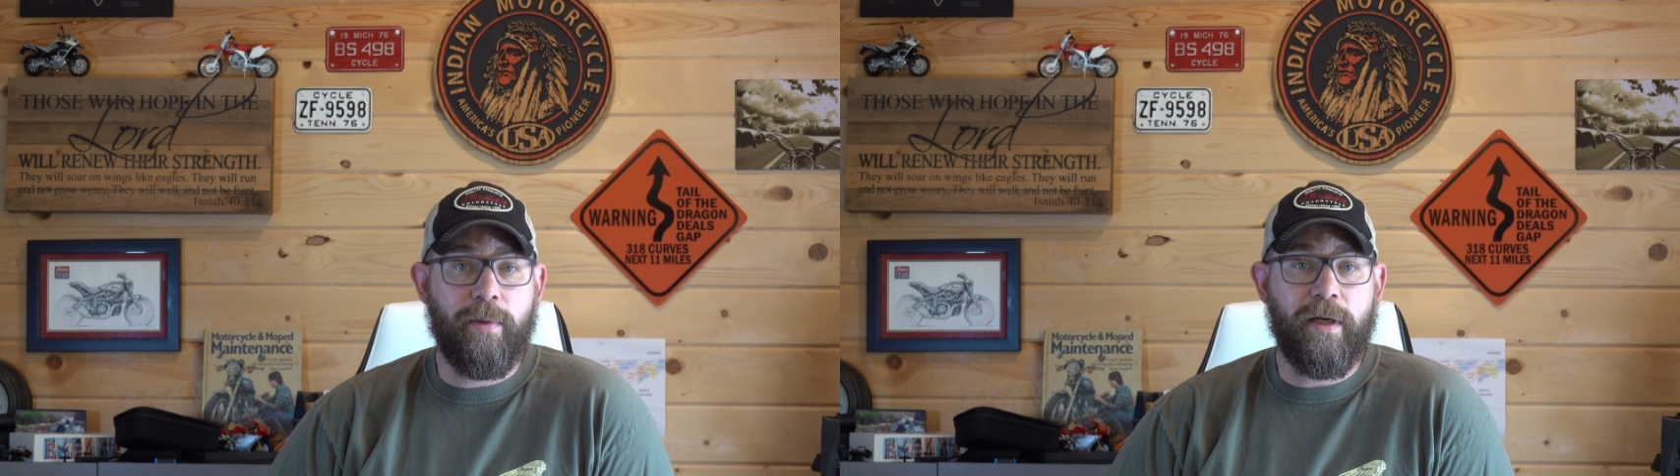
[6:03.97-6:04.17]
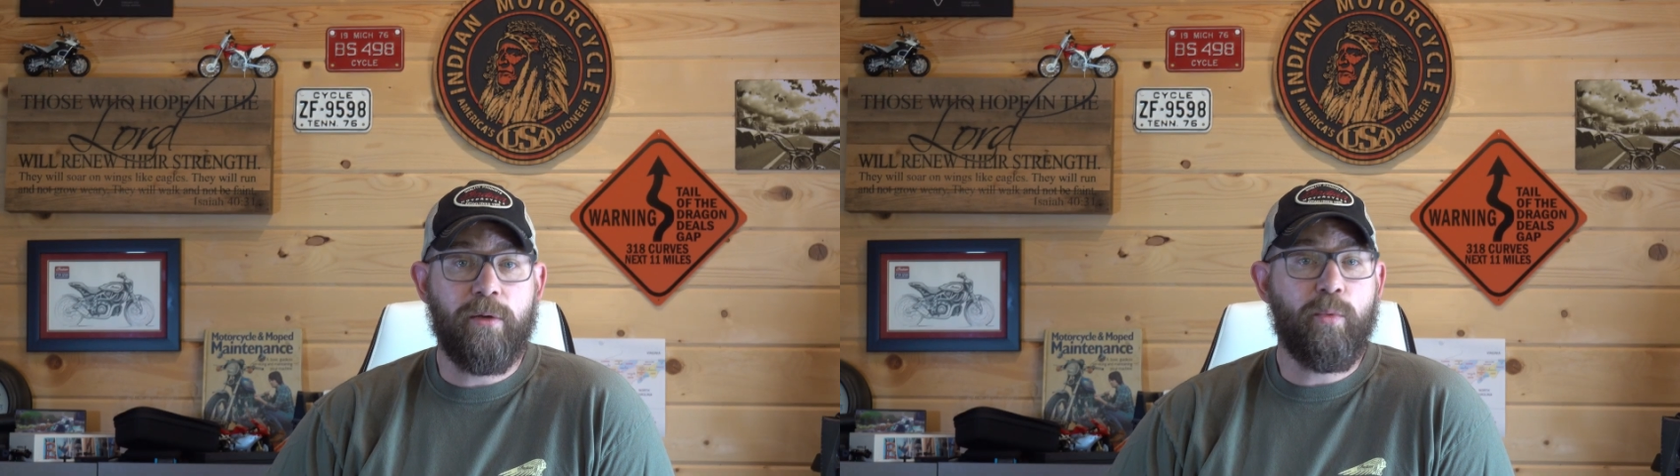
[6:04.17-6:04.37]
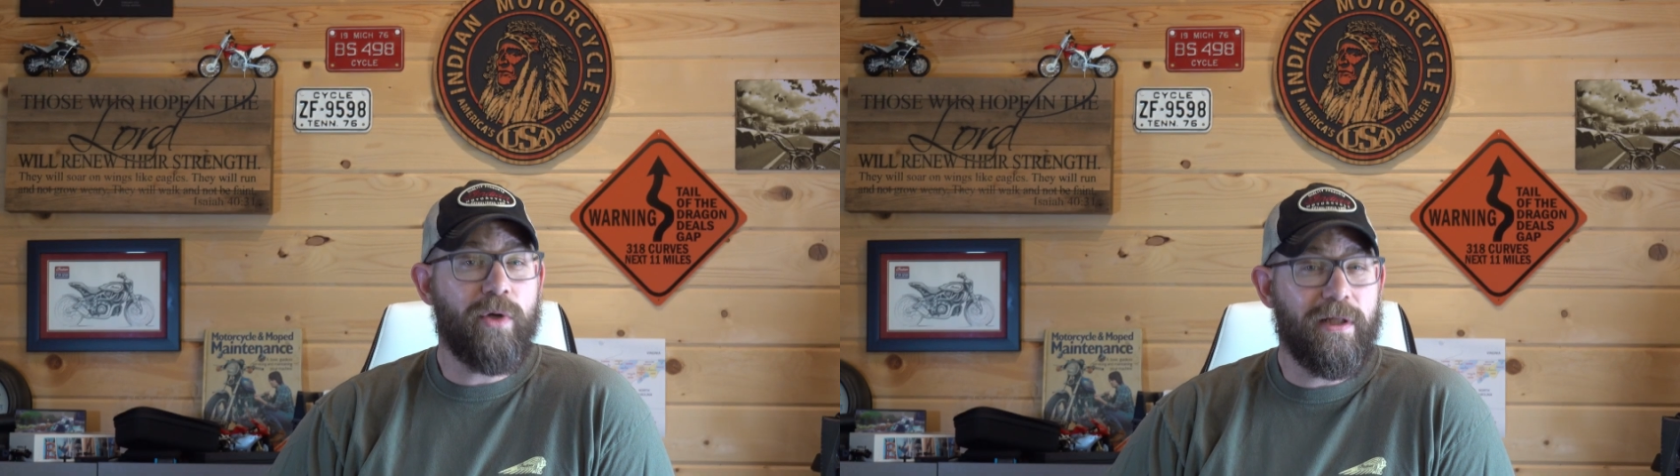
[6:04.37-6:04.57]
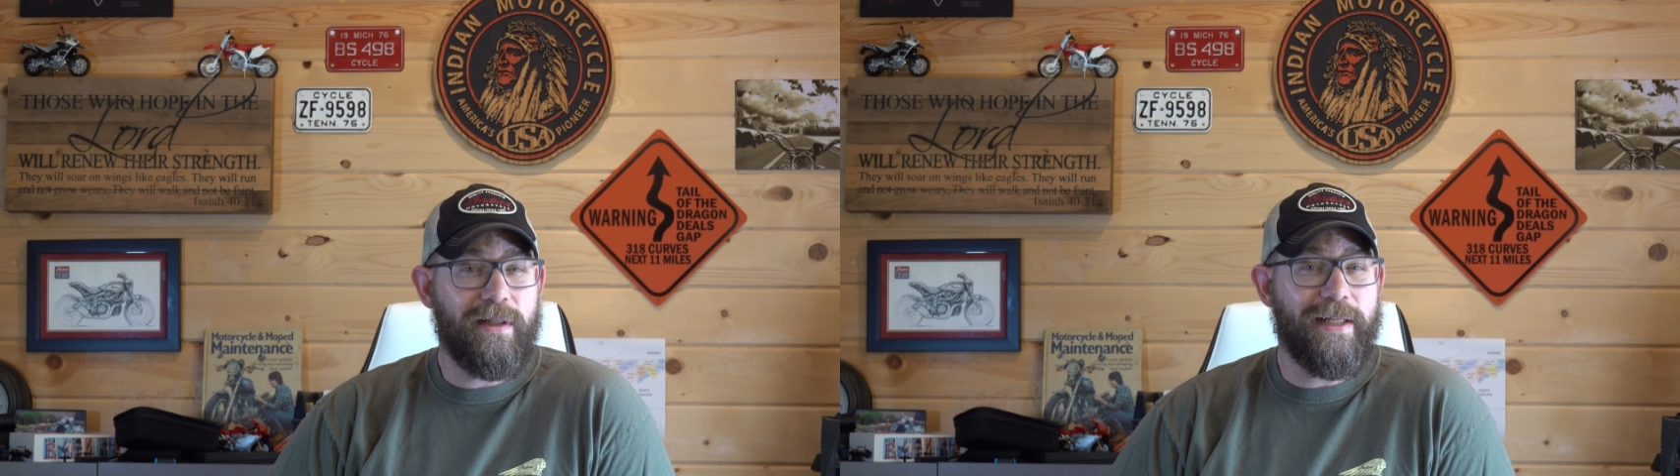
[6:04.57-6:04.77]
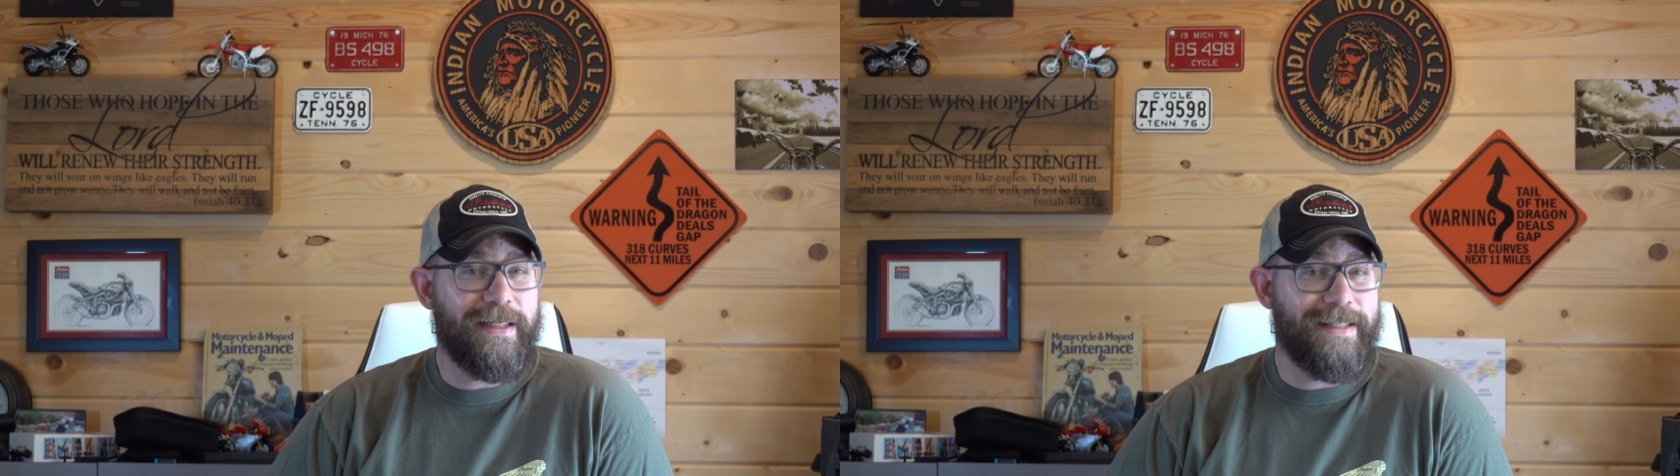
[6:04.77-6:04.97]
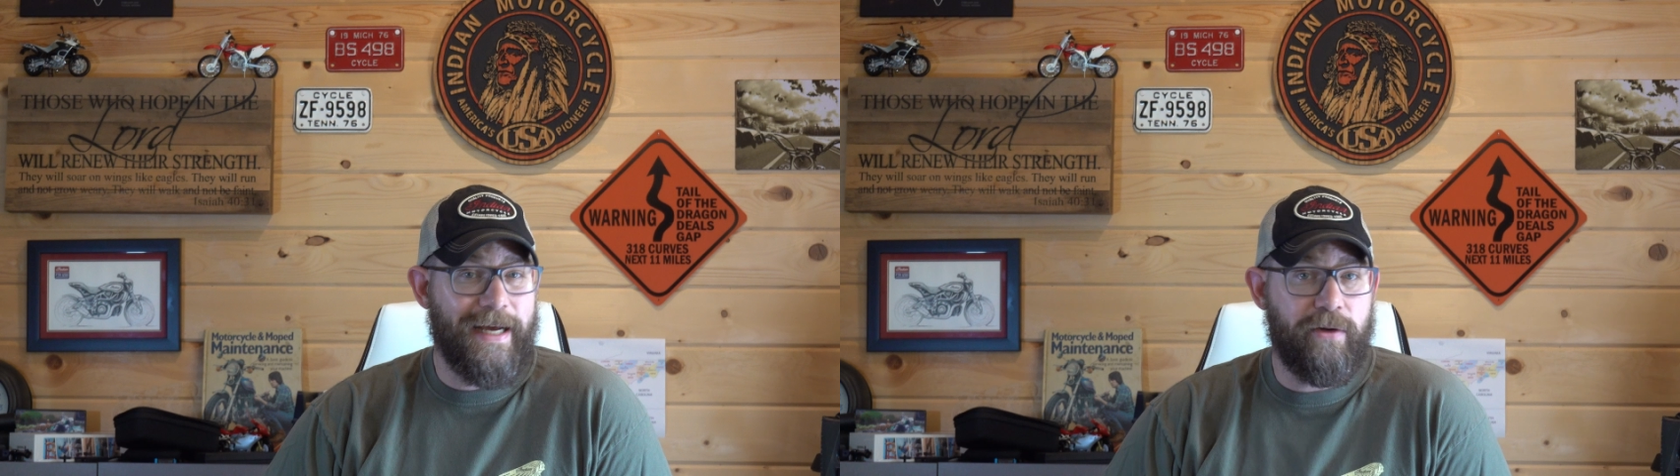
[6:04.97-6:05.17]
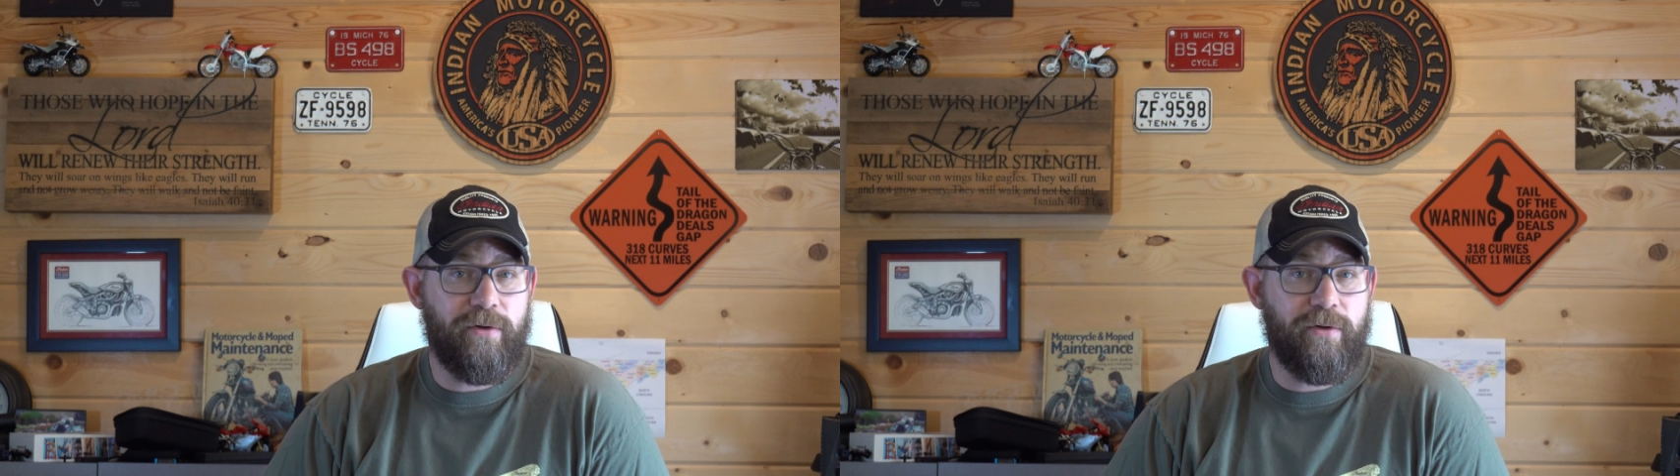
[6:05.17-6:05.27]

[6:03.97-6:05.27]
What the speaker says: but it will leak down